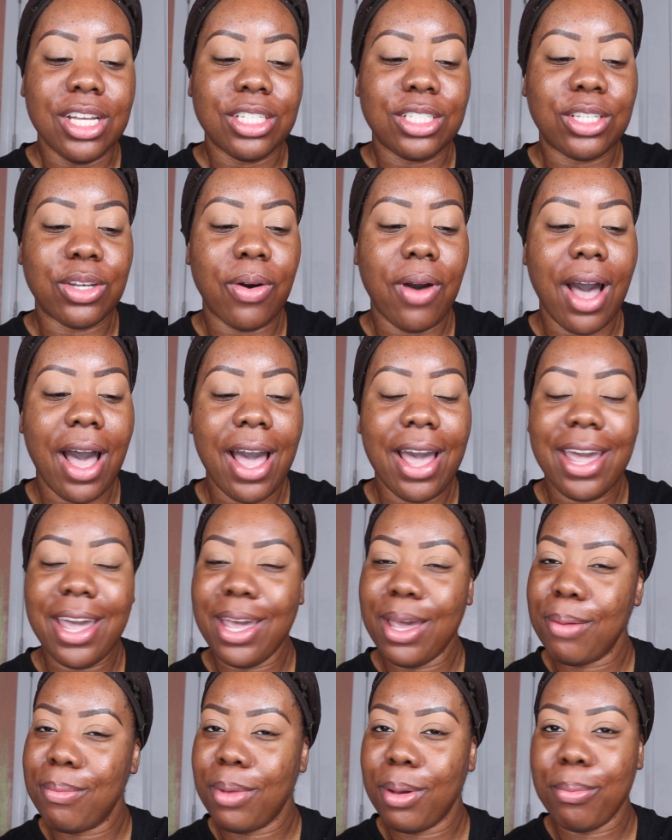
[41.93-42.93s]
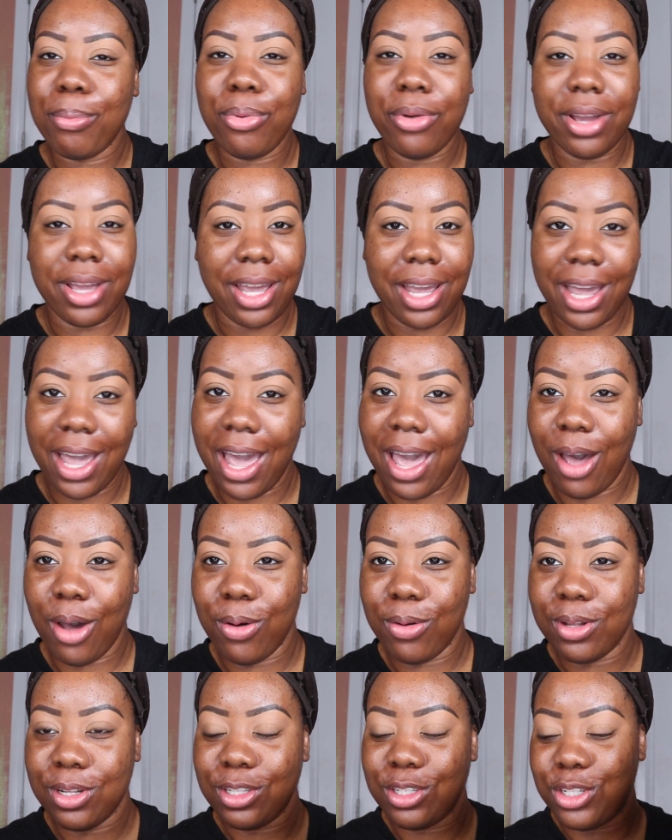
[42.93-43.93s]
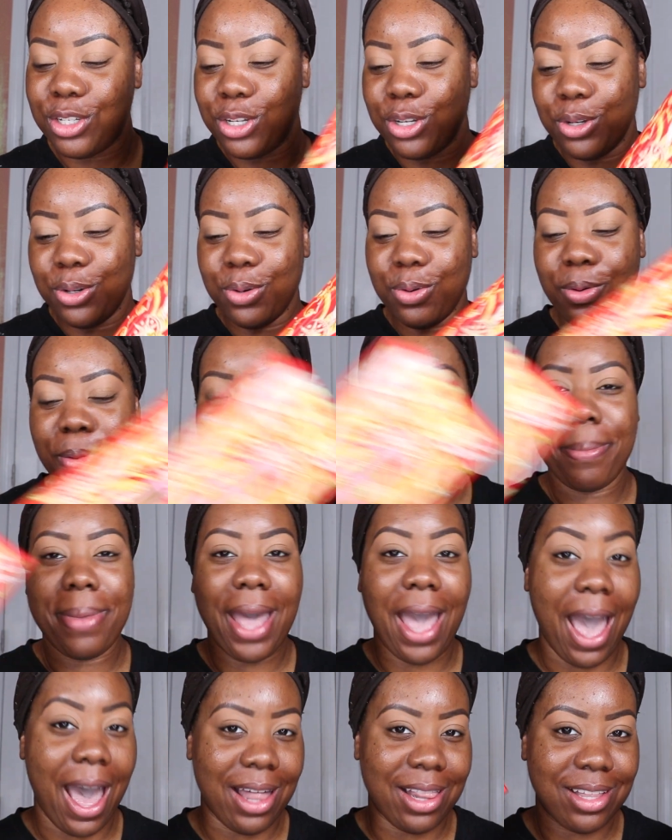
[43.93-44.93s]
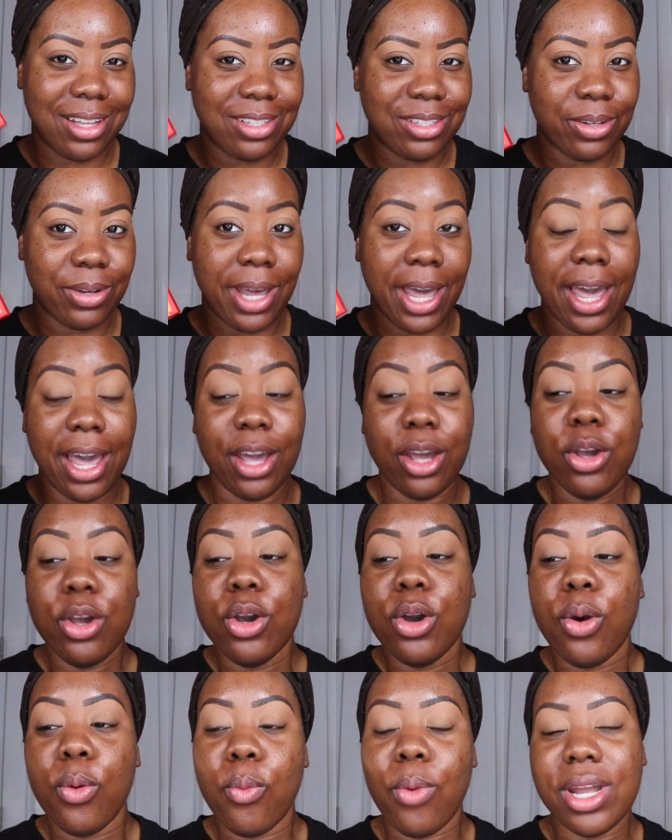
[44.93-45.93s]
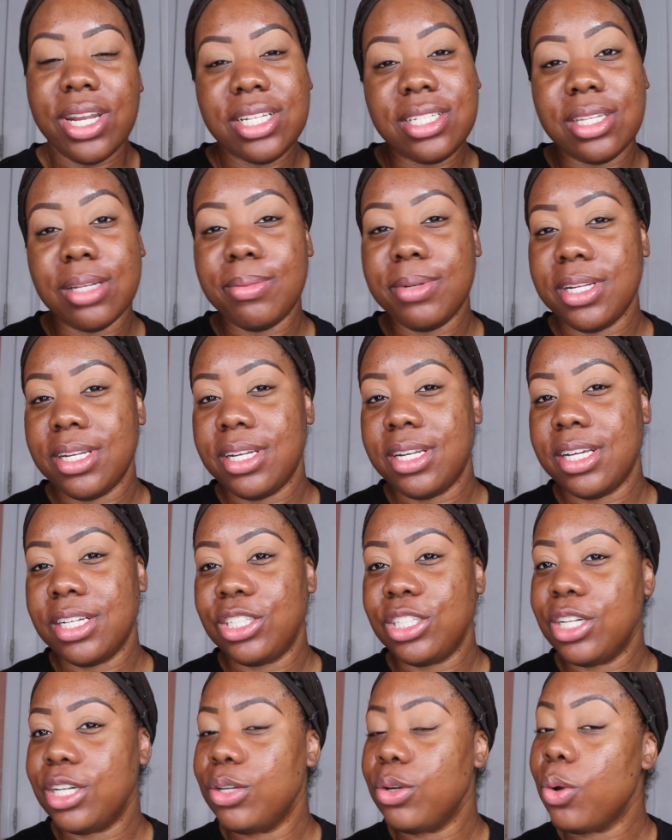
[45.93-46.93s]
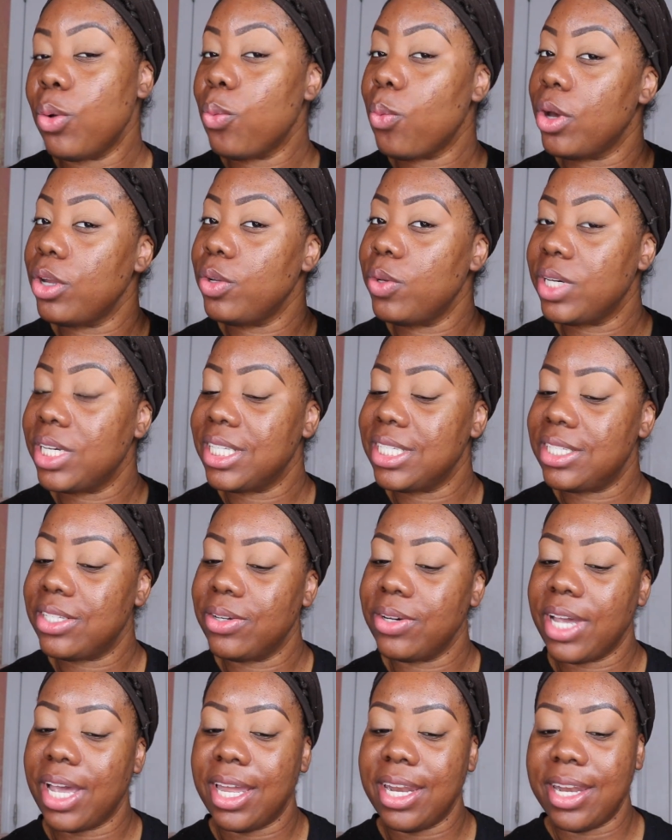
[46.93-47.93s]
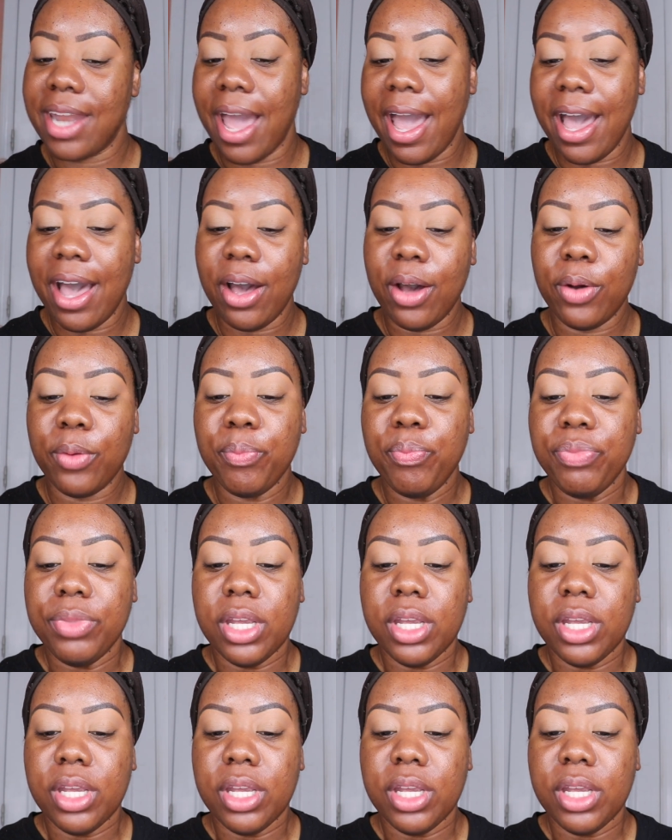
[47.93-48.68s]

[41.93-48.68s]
So I am bringing out two palettes, okay? One is limited edition, one you can still get now.